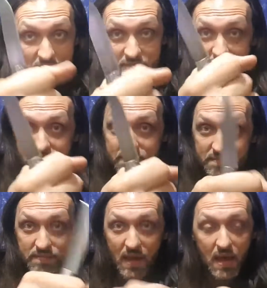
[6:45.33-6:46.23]
right?
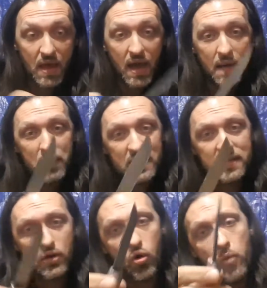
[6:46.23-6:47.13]
I
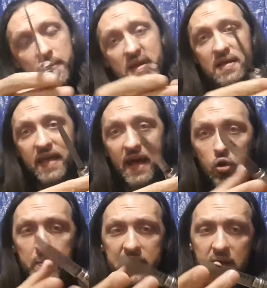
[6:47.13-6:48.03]
mean, Opinel, they had
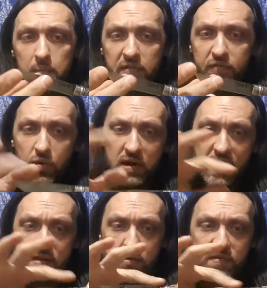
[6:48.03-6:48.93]
Opinel before
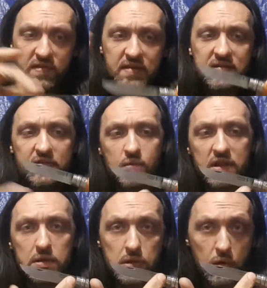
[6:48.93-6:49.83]
1906. That's when
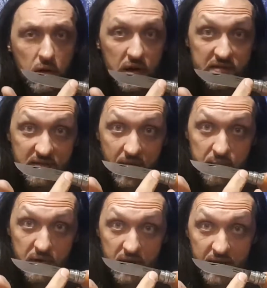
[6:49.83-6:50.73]
the logo got
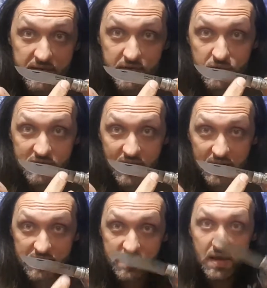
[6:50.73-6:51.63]
stamped on
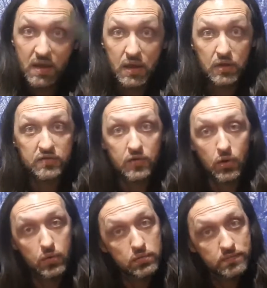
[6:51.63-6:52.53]
1906.
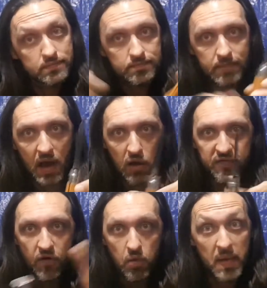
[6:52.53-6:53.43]
So how
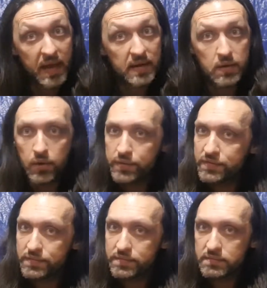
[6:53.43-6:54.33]
far back it
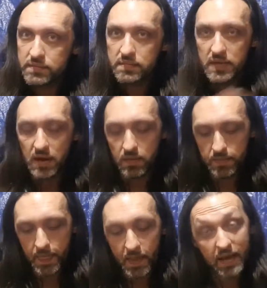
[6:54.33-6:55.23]
goes, you know,
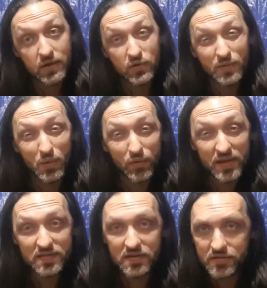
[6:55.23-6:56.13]
I can do some more
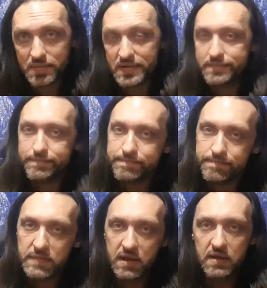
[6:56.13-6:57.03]
research, but
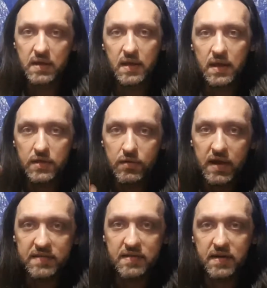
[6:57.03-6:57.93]
you
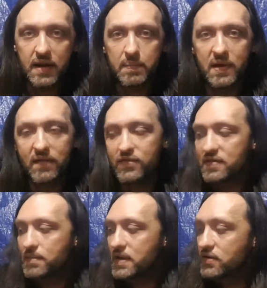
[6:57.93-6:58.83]
guys look it up, I'll give you
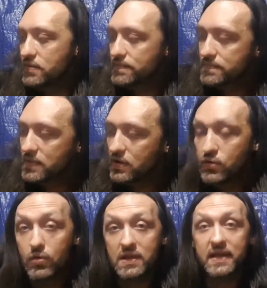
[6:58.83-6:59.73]
something to do.
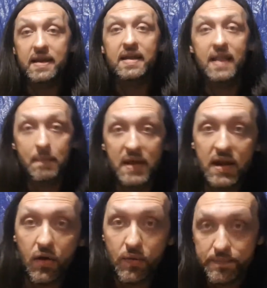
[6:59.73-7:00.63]
Google it and let me
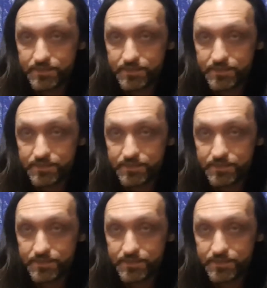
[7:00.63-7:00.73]
know.